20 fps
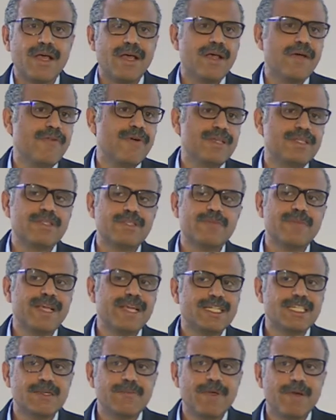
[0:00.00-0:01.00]
whether it's
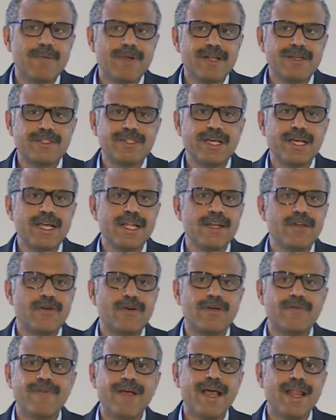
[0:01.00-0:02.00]
BHP Billiton
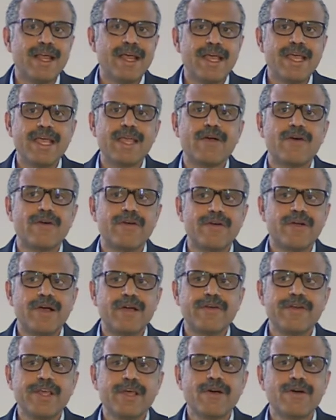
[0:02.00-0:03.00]
or Vale or
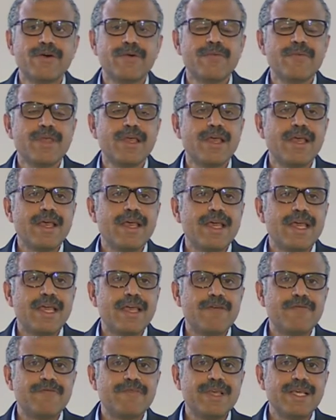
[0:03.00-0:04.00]
Rio,
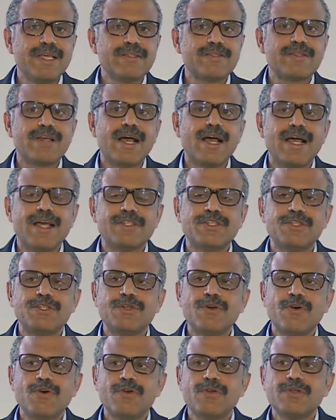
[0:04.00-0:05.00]
if these guys
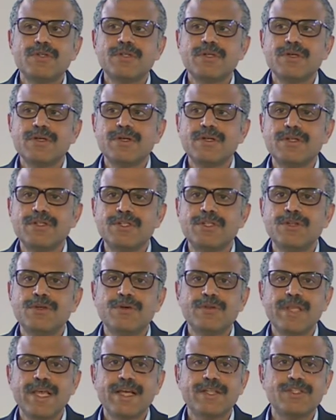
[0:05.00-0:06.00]
don't do
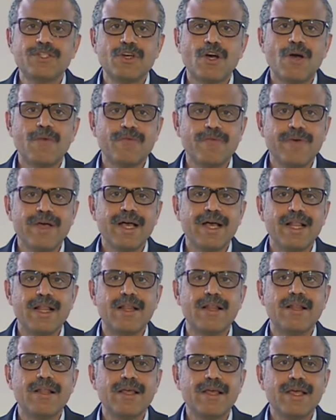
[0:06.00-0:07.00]
their job well,
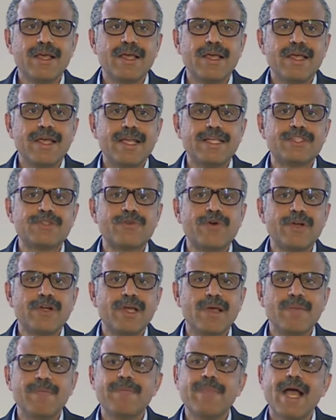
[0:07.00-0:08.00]
it's going to
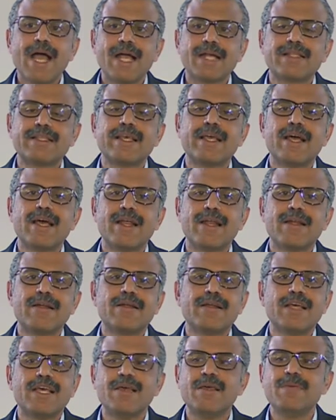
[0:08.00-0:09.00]
impact their
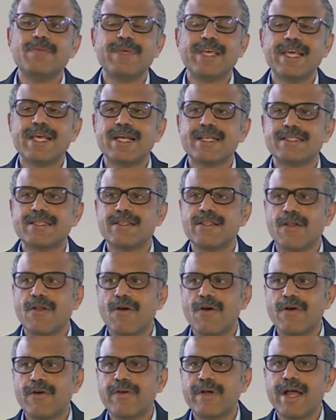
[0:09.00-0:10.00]
EPS in the
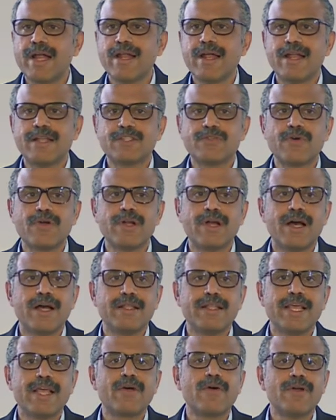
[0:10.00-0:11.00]
long run, and
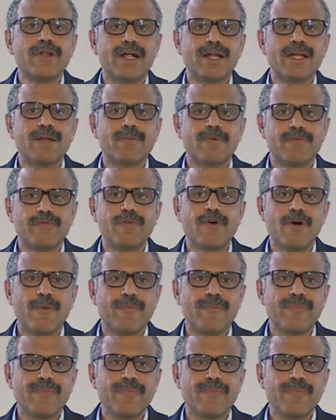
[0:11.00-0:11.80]
they're going to underperform.